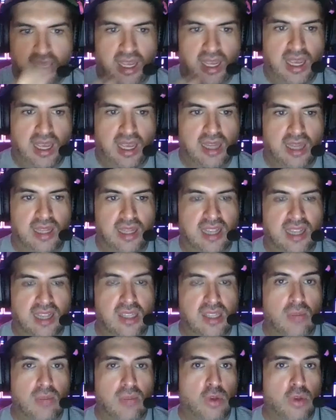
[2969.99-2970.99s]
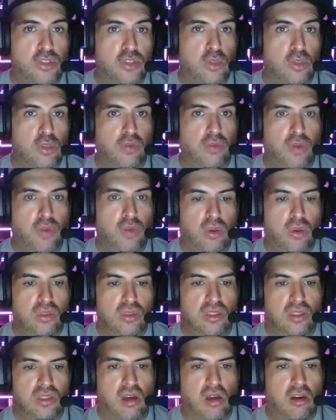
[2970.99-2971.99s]
And like I said, most
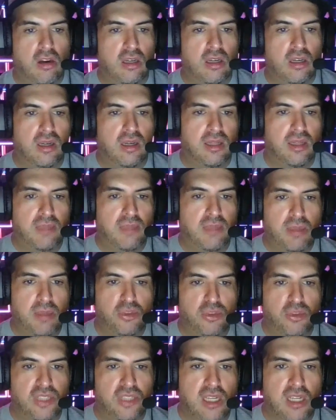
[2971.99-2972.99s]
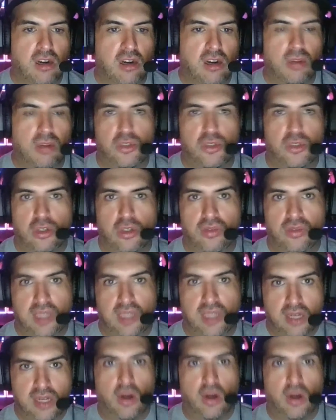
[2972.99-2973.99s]
UFOs that people see are
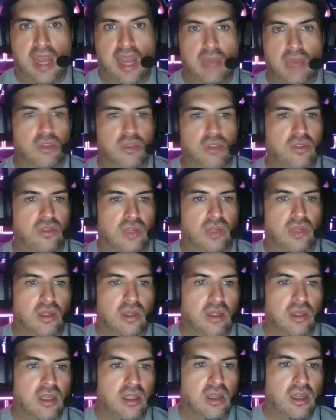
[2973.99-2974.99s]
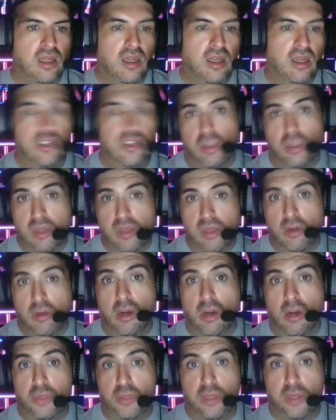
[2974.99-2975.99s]
observed in our atmosphere. Some of them
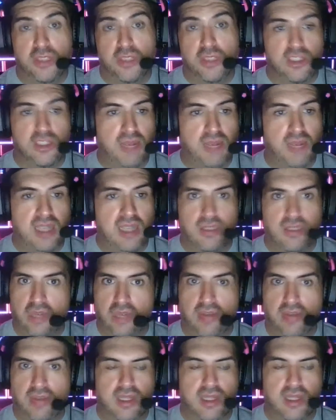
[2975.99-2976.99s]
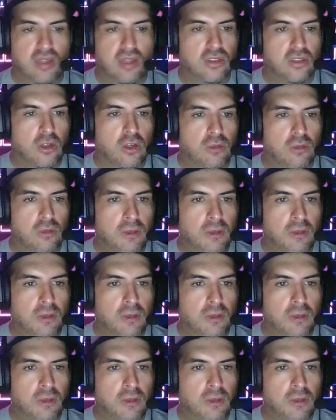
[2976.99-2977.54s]
are observed in space if you have a telescope.